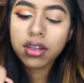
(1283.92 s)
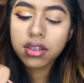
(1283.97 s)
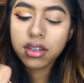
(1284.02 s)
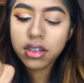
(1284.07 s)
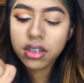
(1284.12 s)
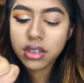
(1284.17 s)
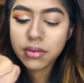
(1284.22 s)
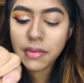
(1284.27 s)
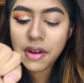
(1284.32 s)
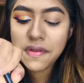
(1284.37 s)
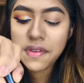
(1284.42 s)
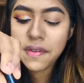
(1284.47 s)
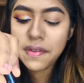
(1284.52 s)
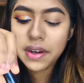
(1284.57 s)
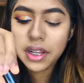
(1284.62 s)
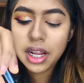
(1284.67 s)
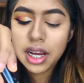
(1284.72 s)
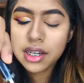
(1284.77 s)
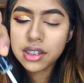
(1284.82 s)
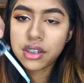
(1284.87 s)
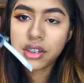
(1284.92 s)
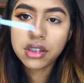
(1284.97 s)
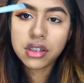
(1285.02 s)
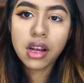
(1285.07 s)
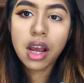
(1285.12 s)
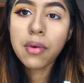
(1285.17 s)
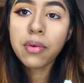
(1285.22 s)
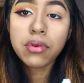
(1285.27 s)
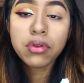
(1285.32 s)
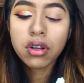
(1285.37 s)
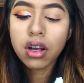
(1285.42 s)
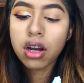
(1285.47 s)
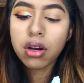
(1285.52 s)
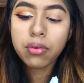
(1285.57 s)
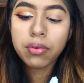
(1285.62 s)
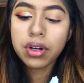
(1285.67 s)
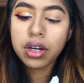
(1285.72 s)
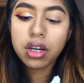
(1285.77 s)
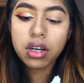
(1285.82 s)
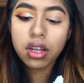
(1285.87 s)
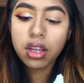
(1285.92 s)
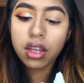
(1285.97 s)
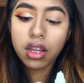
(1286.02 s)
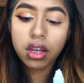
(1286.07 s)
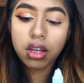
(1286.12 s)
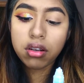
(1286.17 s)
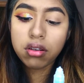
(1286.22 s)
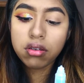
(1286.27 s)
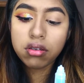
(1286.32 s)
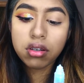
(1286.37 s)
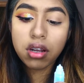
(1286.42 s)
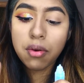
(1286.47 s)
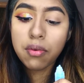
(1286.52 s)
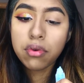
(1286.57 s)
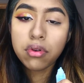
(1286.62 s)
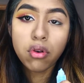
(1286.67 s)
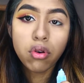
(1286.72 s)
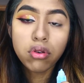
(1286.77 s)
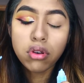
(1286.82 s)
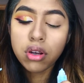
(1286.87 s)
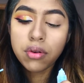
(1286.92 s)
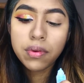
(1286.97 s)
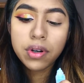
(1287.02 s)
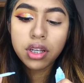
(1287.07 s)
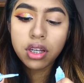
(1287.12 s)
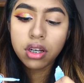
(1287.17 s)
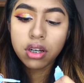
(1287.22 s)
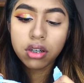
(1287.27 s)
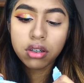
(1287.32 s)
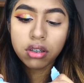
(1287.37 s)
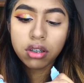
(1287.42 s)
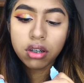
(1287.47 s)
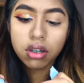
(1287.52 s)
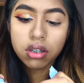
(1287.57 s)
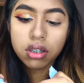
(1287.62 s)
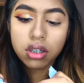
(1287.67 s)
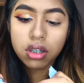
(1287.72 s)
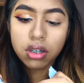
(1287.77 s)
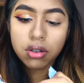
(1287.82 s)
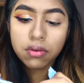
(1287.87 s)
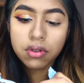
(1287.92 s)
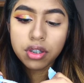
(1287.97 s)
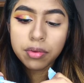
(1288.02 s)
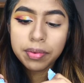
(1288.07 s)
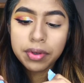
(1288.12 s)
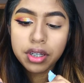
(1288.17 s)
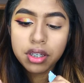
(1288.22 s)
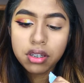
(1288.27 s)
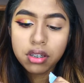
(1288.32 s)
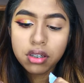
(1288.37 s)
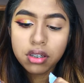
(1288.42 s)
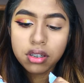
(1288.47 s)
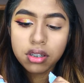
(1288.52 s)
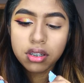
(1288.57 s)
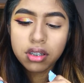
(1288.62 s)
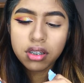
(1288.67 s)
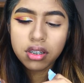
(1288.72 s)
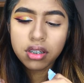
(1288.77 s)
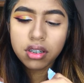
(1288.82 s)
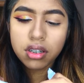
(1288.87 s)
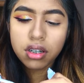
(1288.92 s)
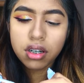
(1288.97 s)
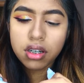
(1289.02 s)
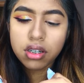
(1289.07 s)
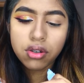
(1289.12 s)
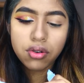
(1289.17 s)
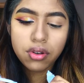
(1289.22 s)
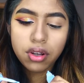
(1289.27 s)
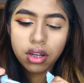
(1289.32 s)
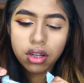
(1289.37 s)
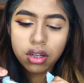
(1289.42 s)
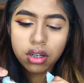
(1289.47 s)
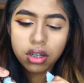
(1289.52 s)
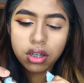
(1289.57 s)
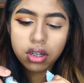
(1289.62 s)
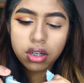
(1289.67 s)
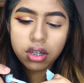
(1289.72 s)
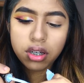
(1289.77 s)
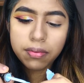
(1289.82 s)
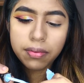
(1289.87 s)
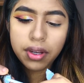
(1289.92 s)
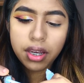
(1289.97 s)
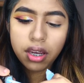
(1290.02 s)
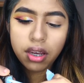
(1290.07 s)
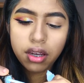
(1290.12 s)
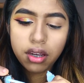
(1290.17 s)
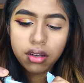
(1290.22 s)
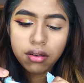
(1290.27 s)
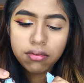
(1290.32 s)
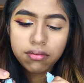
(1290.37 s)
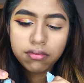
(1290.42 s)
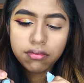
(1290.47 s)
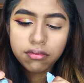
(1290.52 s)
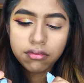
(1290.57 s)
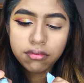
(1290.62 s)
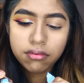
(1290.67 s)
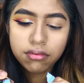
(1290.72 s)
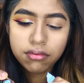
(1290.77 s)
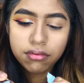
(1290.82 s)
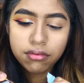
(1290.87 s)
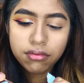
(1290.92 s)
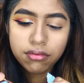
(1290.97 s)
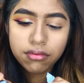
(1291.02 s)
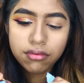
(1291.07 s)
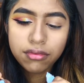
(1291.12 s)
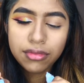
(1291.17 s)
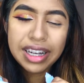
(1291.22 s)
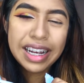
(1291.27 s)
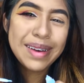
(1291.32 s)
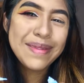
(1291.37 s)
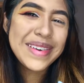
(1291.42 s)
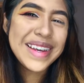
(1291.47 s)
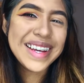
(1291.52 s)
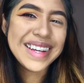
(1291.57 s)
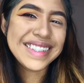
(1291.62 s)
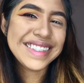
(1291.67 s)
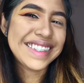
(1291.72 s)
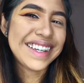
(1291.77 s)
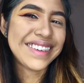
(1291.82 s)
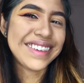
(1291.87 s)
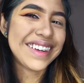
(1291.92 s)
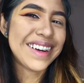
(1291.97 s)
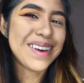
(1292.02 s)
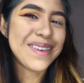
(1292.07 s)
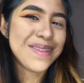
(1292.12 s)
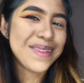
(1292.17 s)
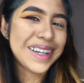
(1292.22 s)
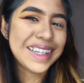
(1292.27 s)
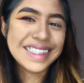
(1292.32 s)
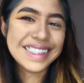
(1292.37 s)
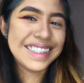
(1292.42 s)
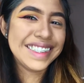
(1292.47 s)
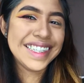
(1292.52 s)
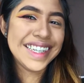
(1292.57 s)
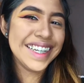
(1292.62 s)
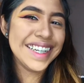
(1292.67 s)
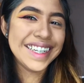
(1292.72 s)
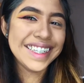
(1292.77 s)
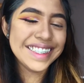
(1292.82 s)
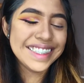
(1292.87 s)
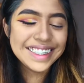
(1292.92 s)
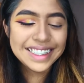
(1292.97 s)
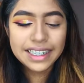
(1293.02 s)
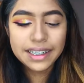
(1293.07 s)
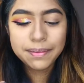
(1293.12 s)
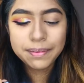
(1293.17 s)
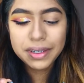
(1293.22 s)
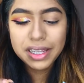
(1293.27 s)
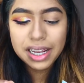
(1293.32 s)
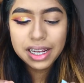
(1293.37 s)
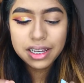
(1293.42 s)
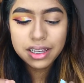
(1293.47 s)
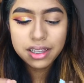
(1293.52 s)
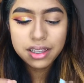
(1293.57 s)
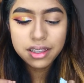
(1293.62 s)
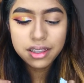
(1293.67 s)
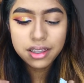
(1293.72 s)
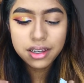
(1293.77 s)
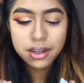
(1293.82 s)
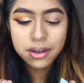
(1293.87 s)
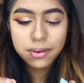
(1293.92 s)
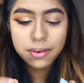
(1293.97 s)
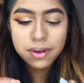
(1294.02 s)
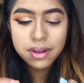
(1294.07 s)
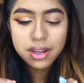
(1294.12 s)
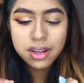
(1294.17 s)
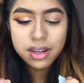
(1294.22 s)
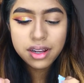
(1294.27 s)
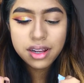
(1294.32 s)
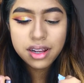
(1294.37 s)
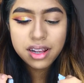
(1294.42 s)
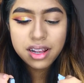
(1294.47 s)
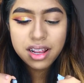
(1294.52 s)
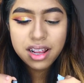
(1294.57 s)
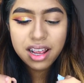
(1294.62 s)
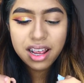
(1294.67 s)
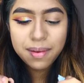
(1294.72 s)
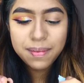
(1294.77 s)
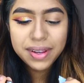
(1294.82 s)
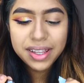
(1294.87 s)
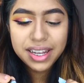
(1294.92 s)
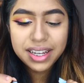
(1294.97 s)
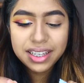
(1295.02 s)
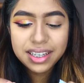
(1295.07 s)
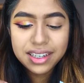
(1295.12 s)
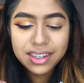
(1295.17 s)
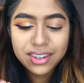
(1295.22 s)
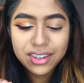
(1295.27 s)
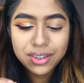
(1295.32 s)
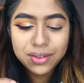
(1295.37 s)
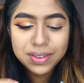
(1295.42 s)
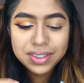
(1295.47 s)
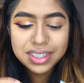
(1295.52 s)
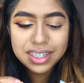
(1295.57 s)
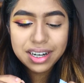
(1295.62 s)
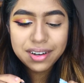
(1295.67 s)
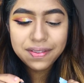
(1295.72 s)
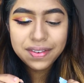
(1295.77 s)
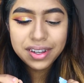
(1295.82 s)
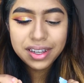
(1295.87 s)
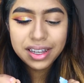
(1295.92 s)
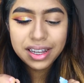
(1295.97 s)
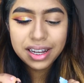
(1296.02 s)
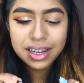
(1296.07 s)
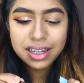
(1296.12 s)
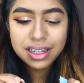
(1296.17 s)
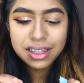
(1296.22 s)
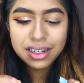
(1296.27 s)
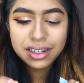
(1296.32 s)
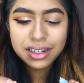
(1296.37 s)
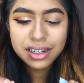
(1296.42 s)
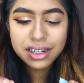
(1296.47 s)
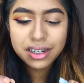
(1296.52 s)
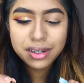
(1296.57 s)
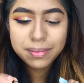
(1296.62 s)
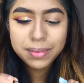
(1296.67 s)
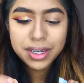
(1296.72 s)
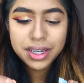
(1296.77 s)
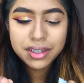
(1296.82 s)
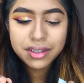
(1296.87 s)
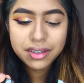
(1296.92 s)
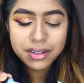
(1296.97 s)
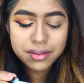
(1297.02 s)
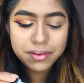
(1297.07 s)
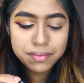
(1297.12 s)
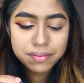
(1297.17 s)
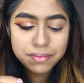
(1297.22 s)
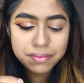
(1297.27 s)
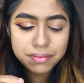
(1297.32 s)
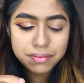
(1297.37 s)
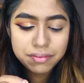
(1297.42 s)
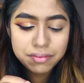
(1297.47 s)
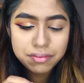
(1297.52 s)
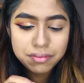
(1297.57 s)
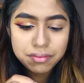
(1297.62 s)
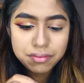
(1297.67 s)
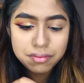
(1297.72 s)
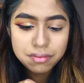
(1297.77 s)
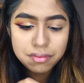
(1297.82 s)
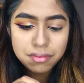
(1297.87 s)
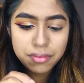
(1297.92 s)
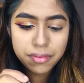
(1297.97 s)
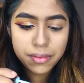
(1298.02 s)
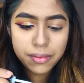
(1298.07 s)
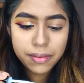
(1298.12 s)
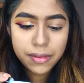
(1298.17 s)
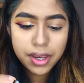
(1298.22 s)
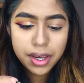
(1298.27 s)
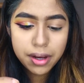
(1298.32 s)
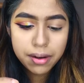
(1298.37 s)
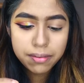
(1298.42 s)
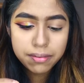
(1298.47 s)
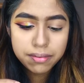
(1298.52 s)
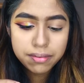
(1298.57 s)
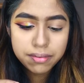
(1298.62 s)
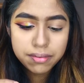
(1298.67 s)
these are my favorite lashes. I will not wear anything else. I would only wear the Ardell Wispies because I know they look good on me. Look at me all sounding awful conceited and shit, but like, no. I mean, like, they're the only ones that I feel like look good on me, so yeah.